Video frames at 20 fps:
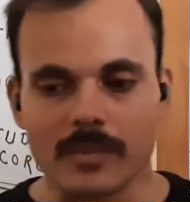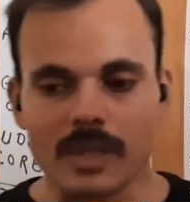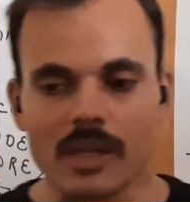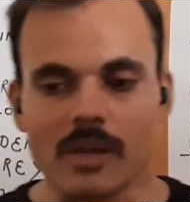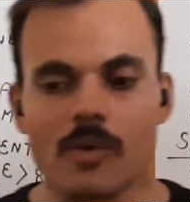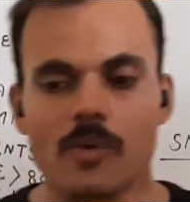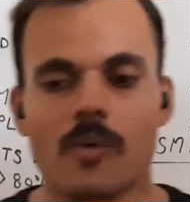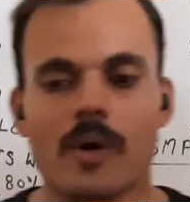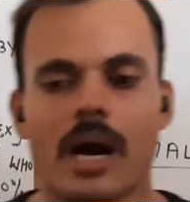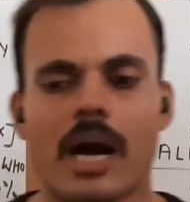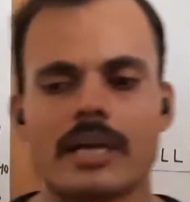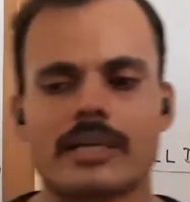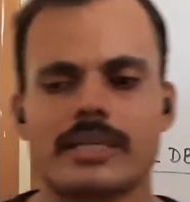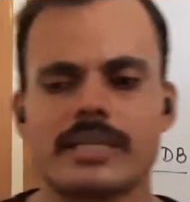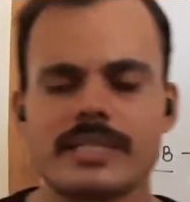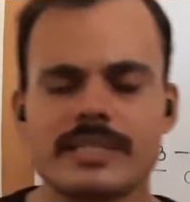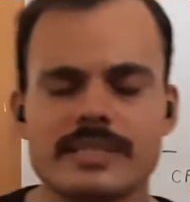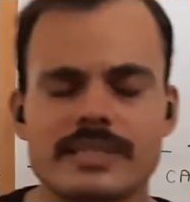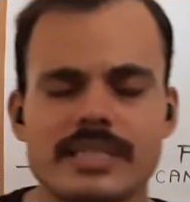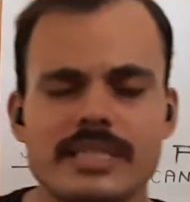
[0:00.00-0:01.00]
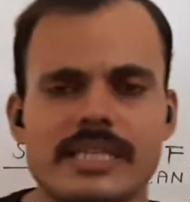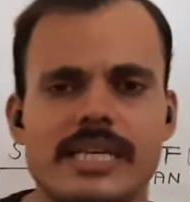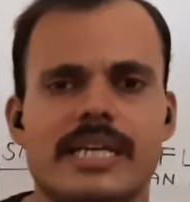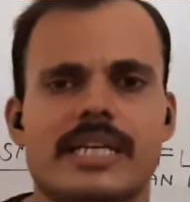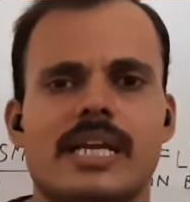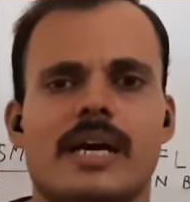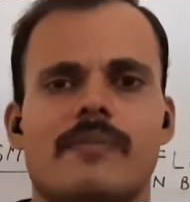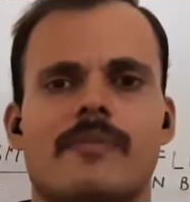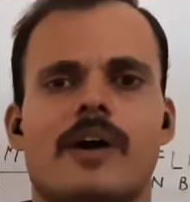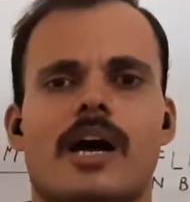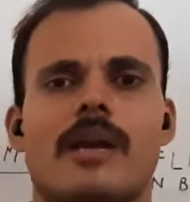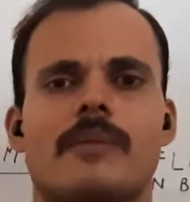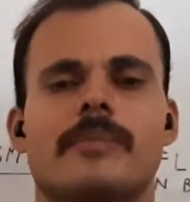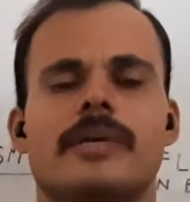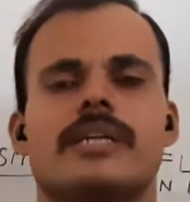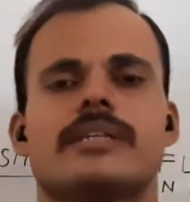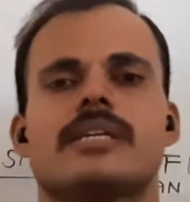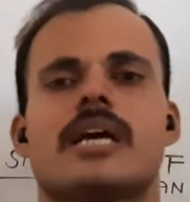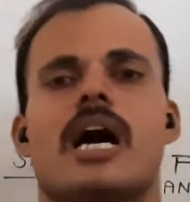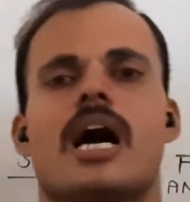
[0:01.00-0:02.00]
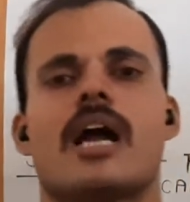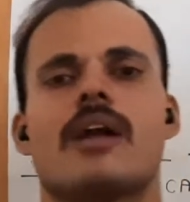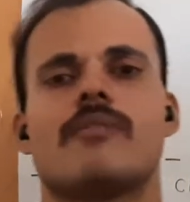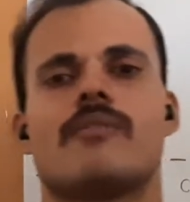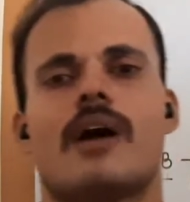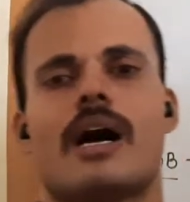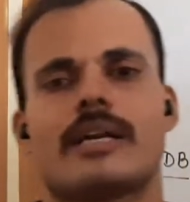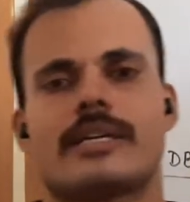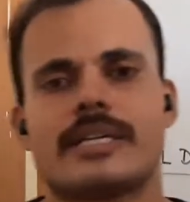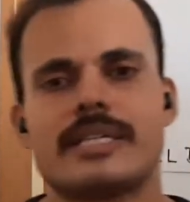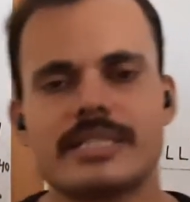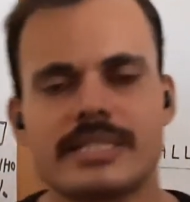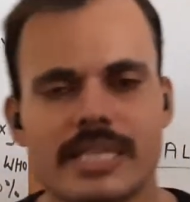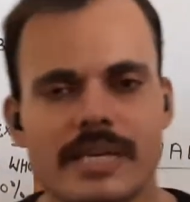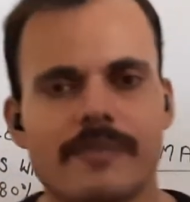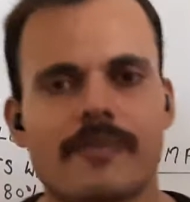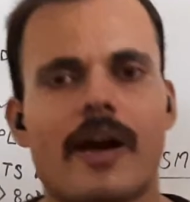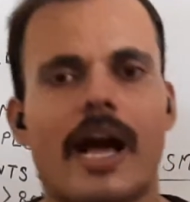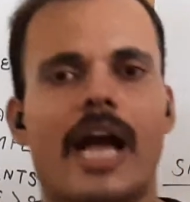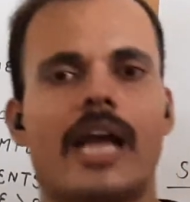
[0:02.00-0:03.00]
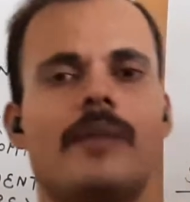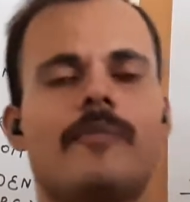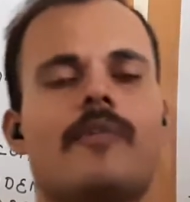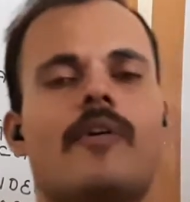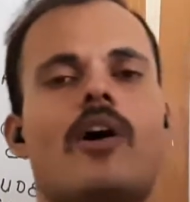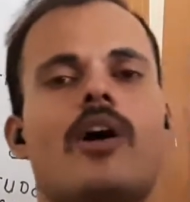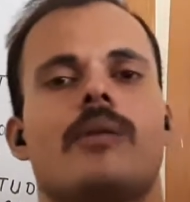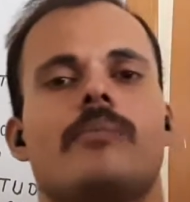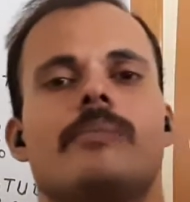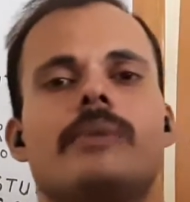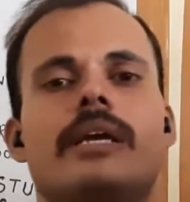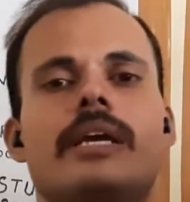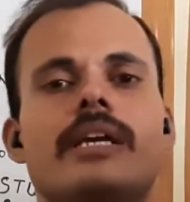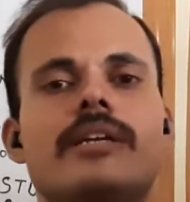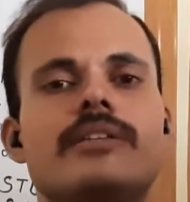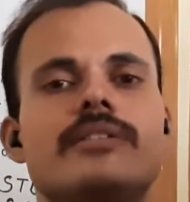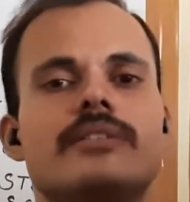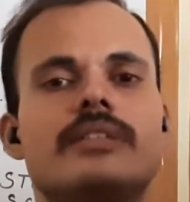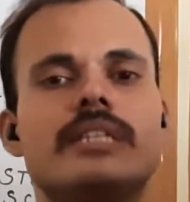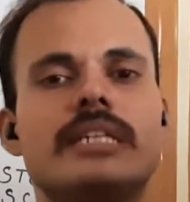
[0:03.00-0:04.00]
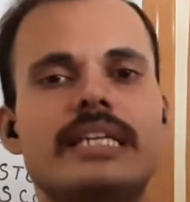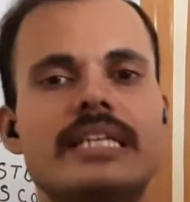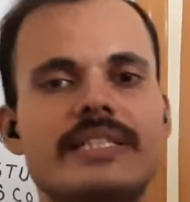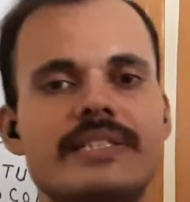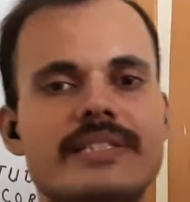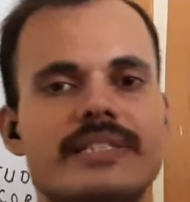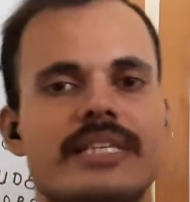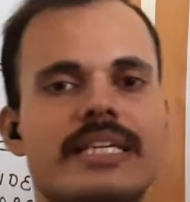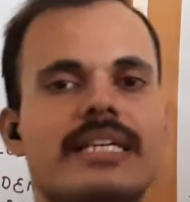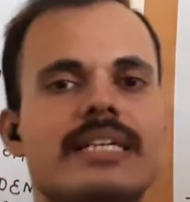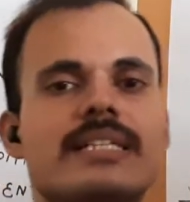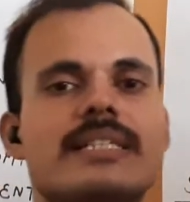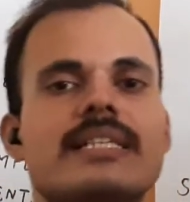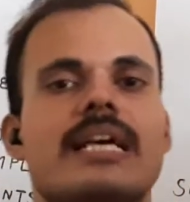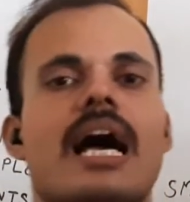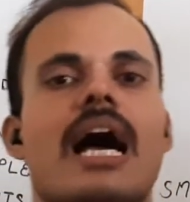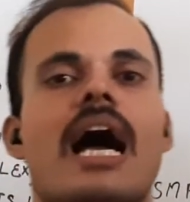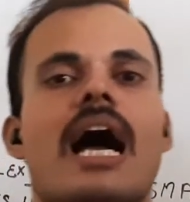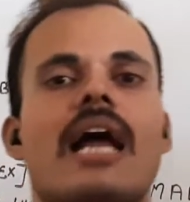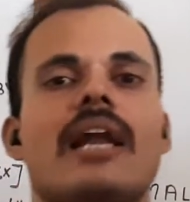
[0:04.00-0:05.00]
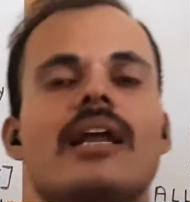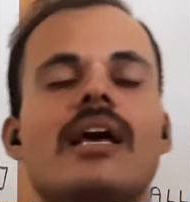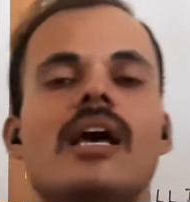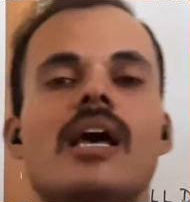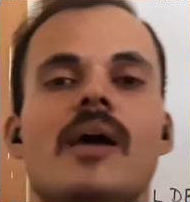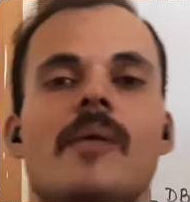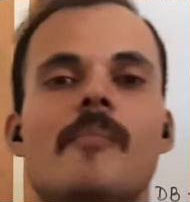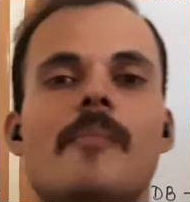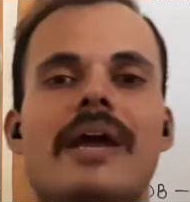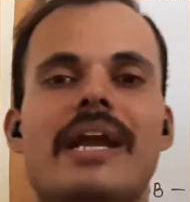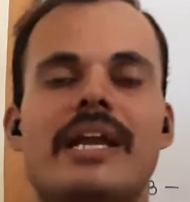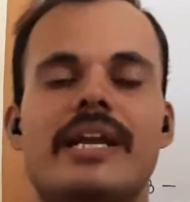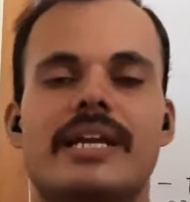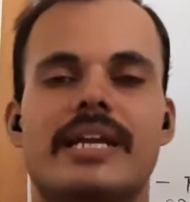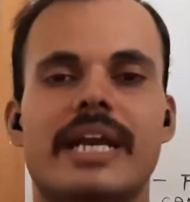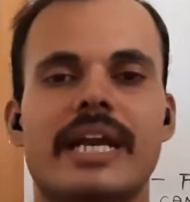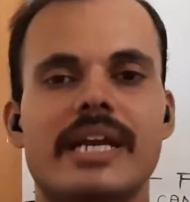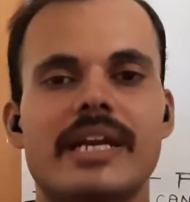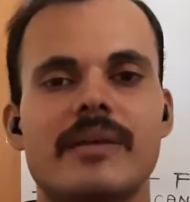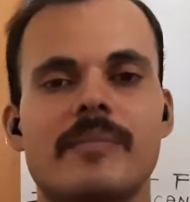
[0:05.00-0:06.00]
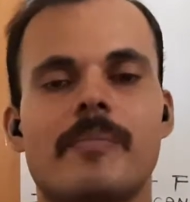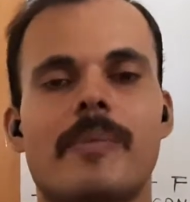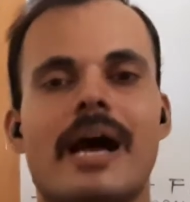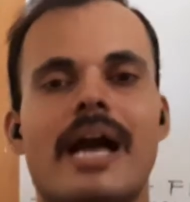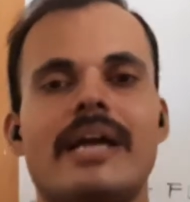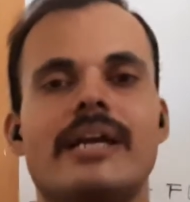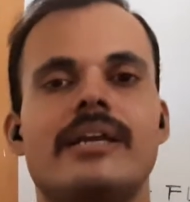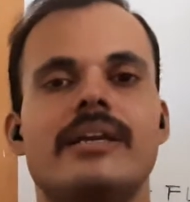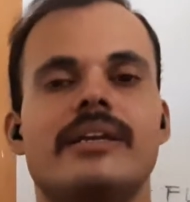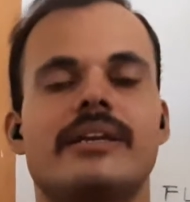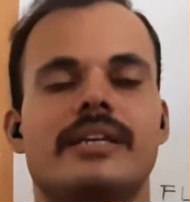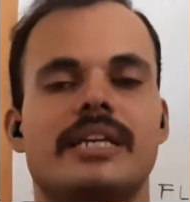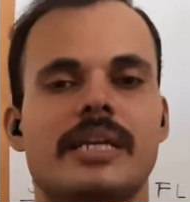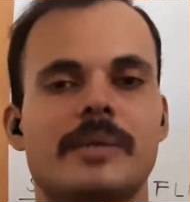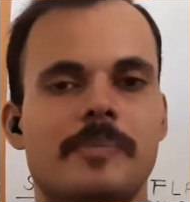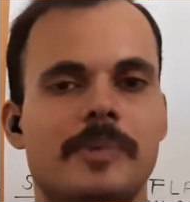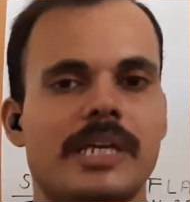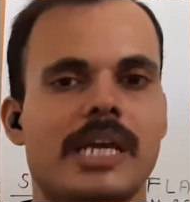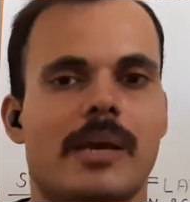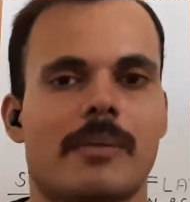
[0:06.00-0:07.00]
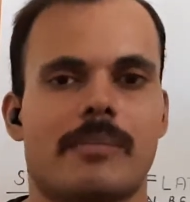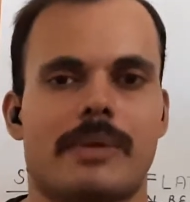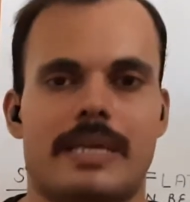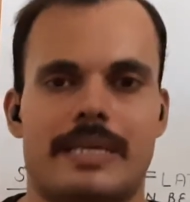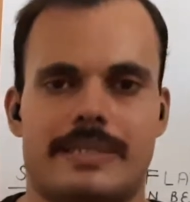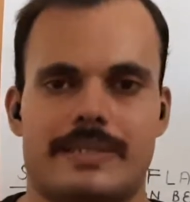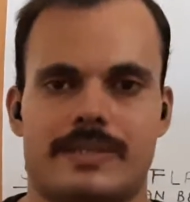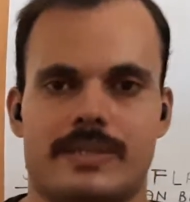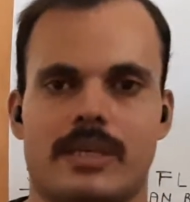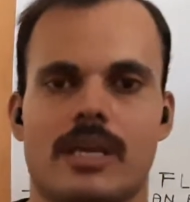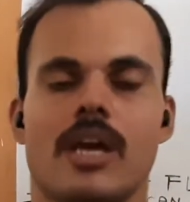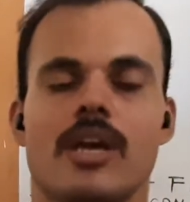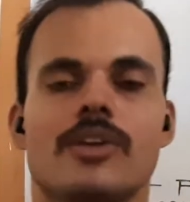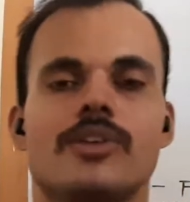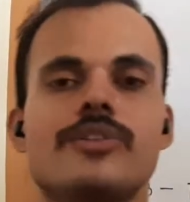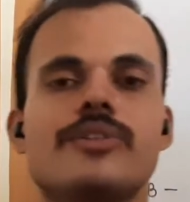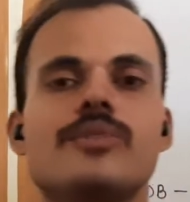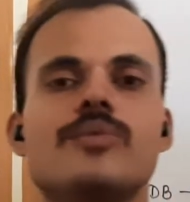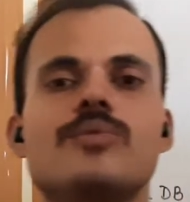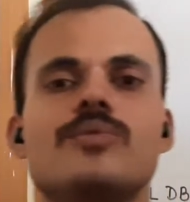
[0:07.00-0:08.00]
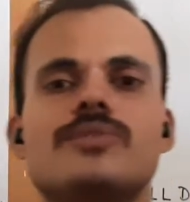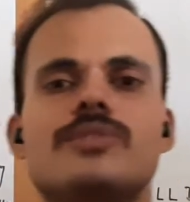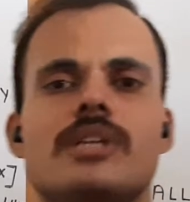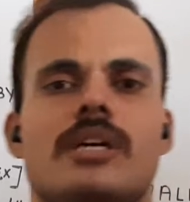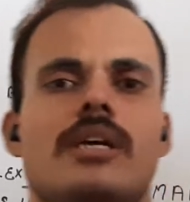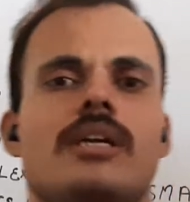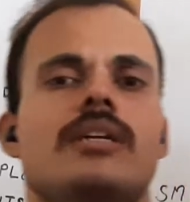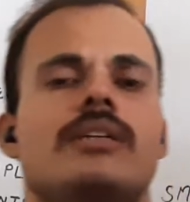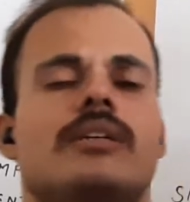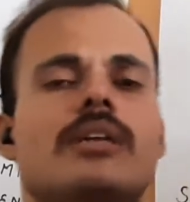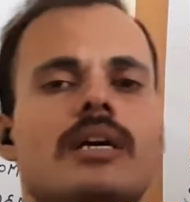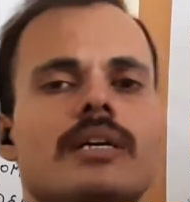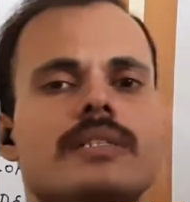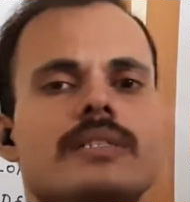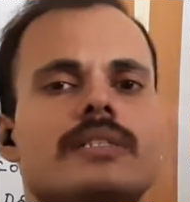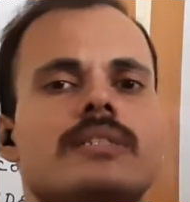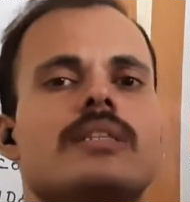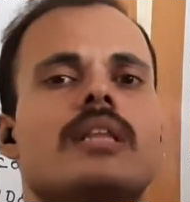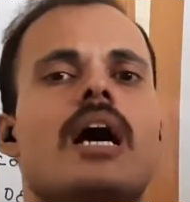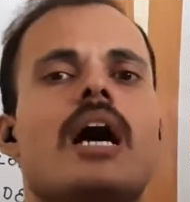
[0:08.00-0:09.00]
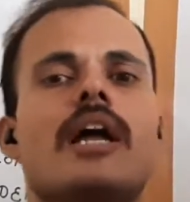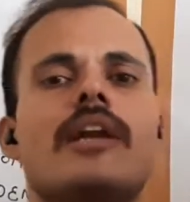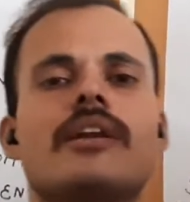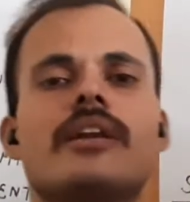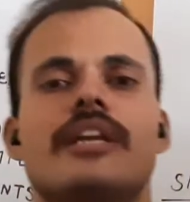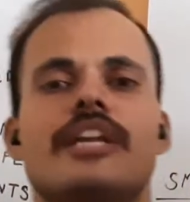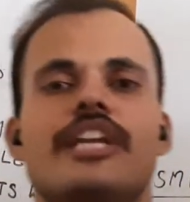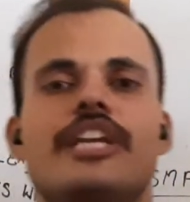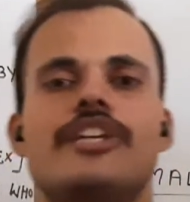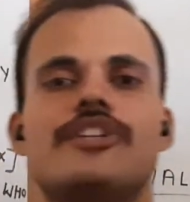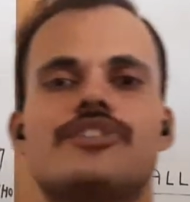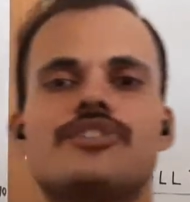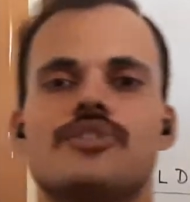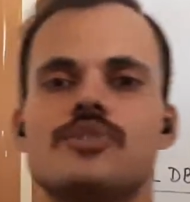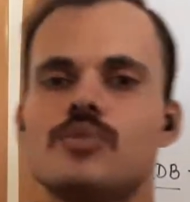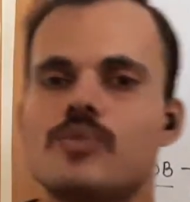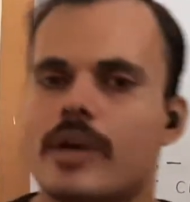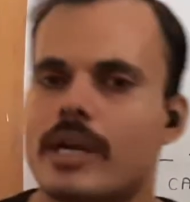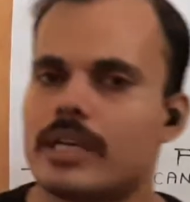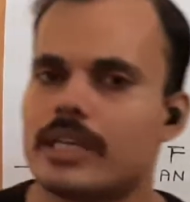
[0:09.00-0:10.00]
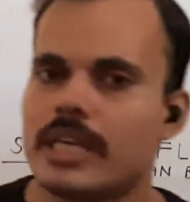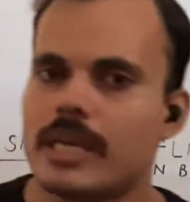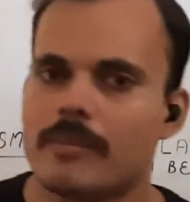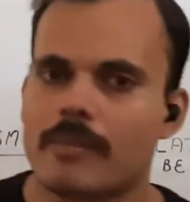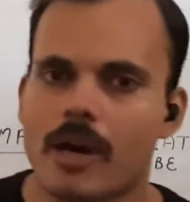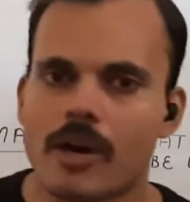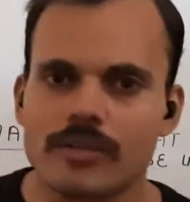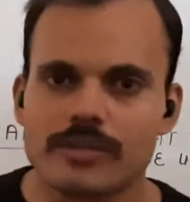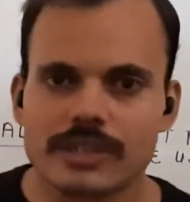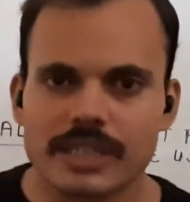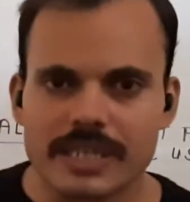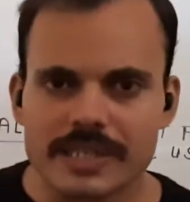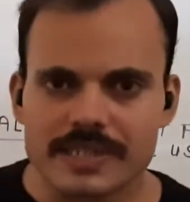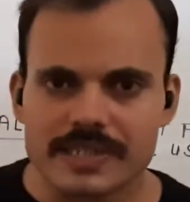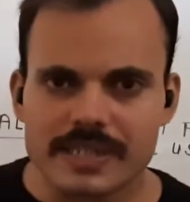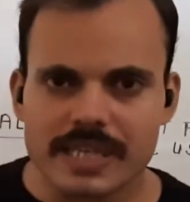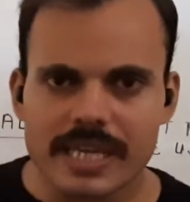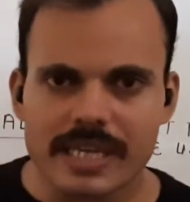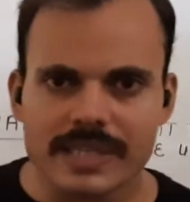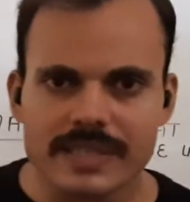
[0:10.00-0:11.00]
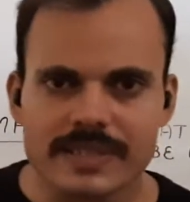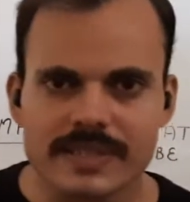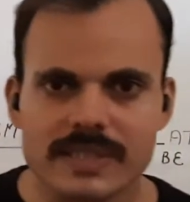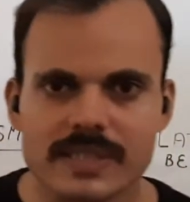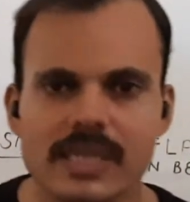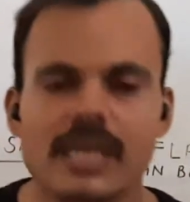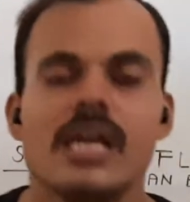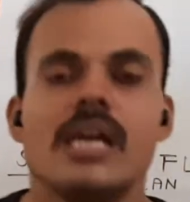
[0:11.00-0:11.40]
what is the data format or what is the file format. These things are maintained by DBMS. User does not need to worry about these things.